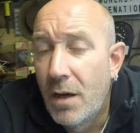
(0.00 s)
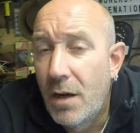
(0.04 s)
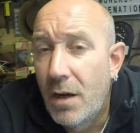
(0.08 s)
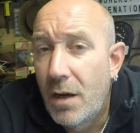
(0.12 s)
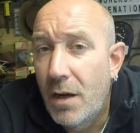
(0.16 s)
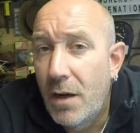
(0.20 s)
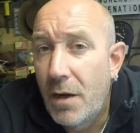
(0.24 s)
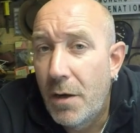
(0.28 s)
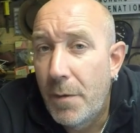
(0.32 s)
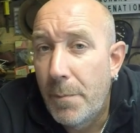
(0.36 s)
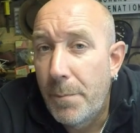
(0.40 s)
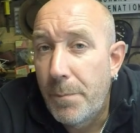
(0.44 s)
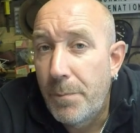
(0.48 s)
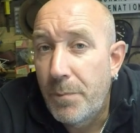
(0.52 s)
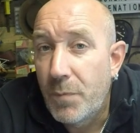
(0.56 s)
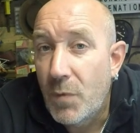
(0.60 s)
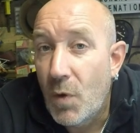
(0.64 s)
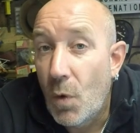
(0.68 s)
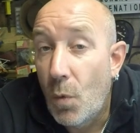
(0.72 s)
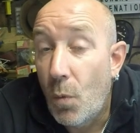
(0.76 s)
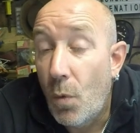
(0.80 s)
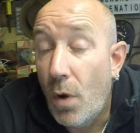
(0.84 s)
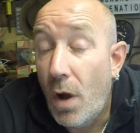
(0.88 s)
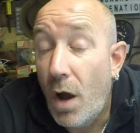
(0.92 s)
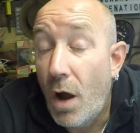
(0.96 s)
um,
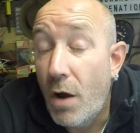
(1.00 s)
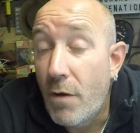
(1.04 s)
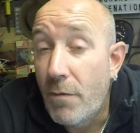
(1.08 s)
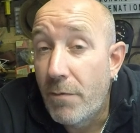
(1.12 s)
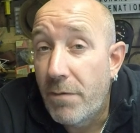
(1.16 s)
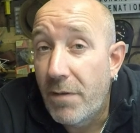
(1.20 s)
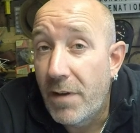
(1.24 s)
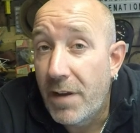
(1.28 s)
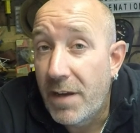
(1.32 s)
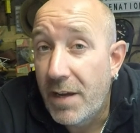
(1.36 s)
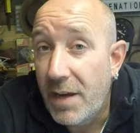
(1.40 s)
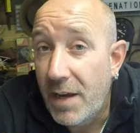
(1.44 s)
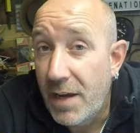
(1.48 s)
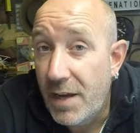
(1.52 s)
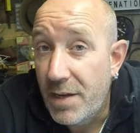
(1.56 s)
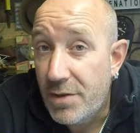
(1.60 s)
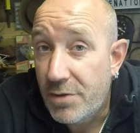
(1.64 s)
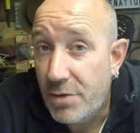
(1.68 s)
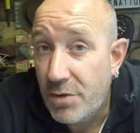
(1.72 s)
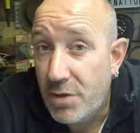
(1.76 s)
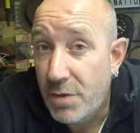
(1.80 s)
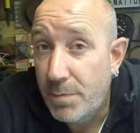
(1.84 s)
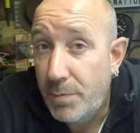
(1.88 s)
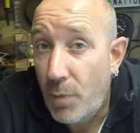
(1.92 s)
hopefully it is just a